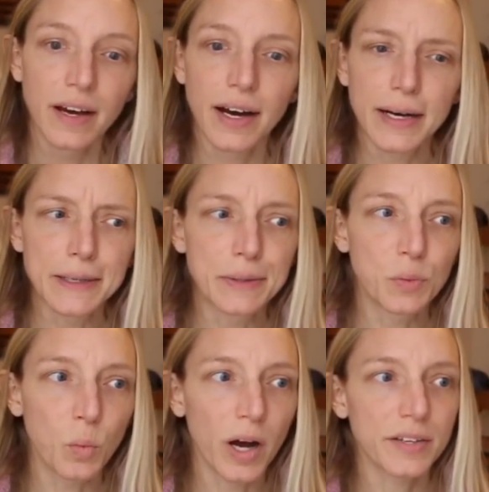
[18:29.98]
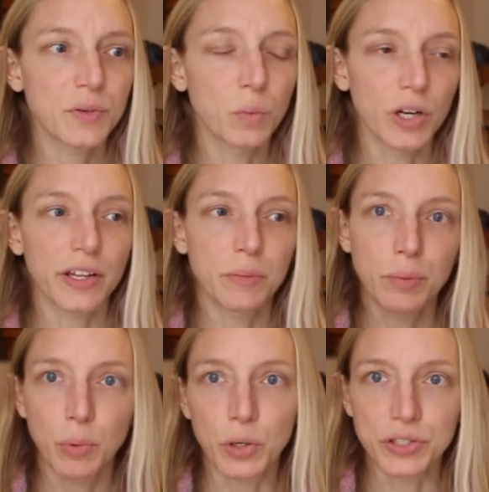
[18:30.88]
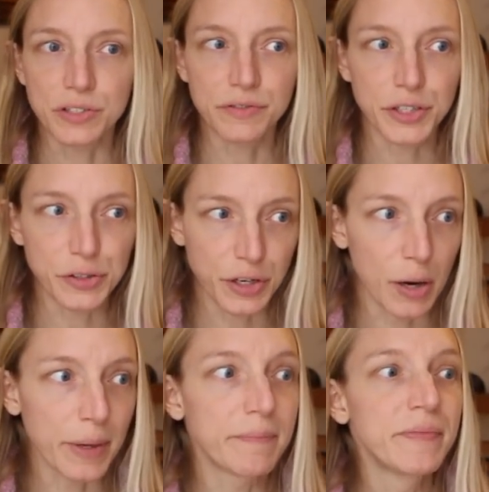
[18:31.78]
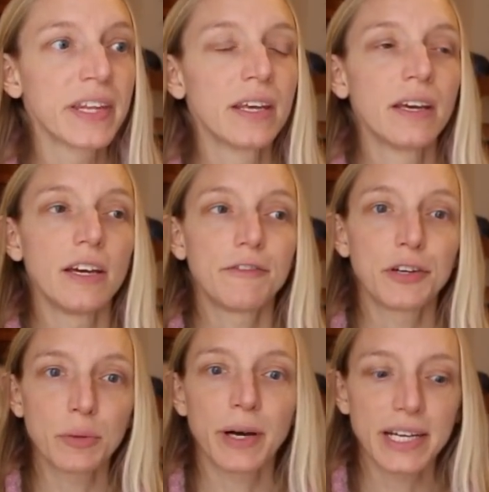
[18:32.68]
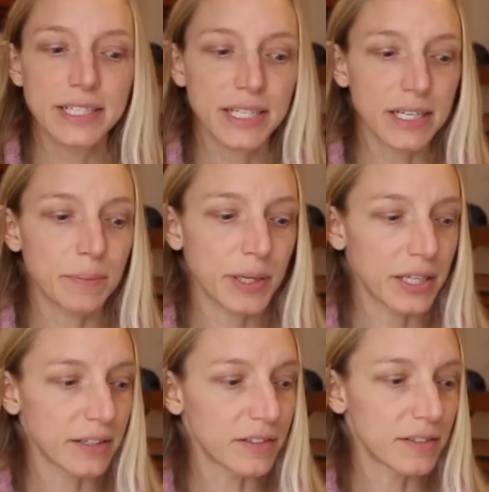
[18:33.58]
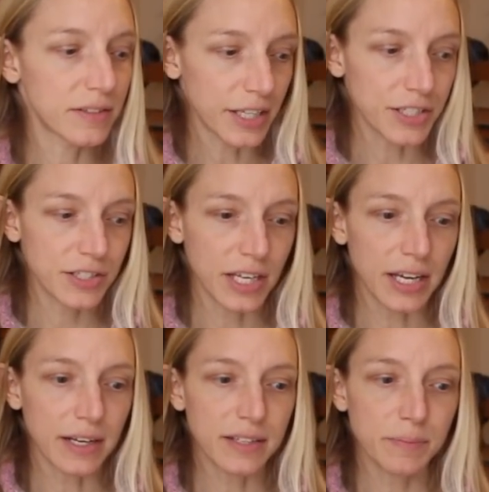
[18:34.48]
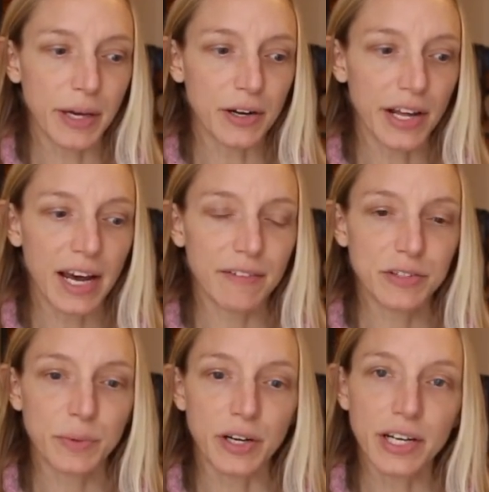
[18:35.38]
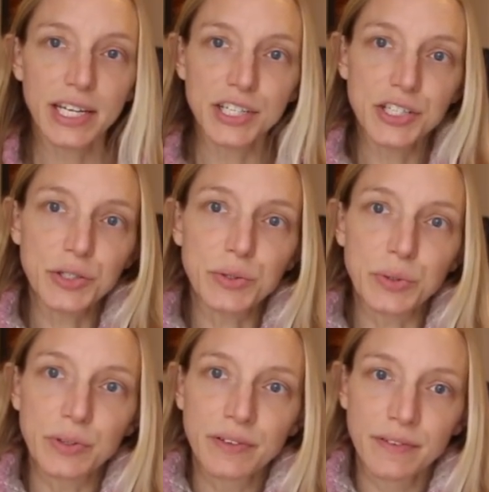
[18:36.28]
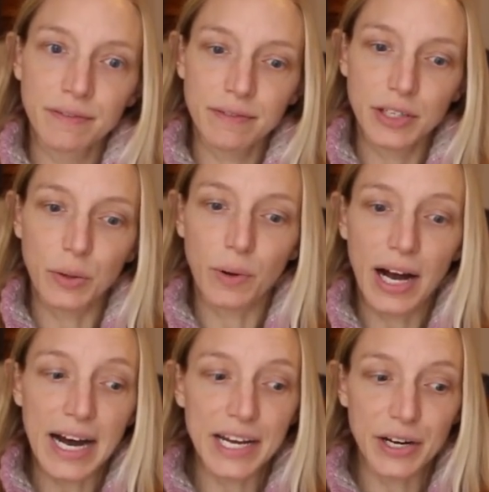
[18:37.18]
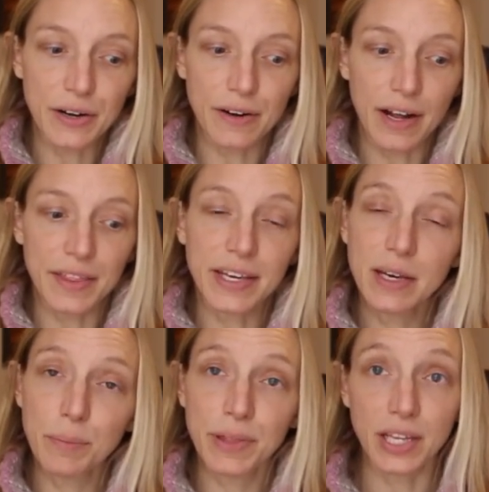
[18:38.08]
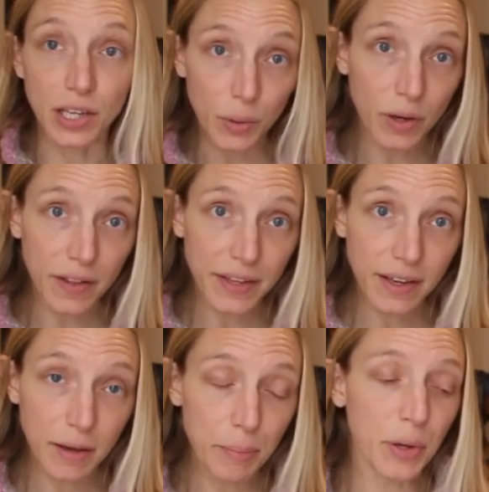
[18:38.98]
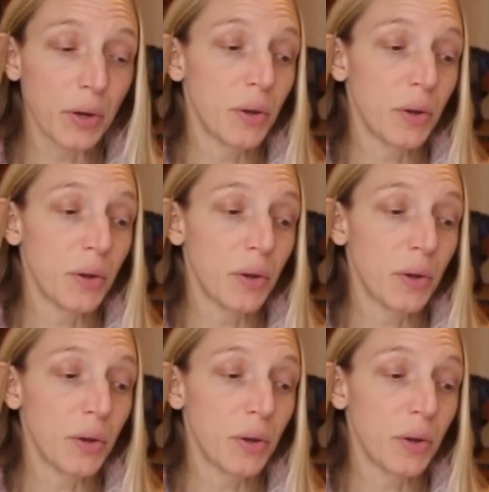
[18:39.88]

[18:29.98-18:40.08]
Uh, want to work on the proportions for your garment. If your body type is such that it's better to have a sweater hit you, you know, higher on the hip than lower on the hip,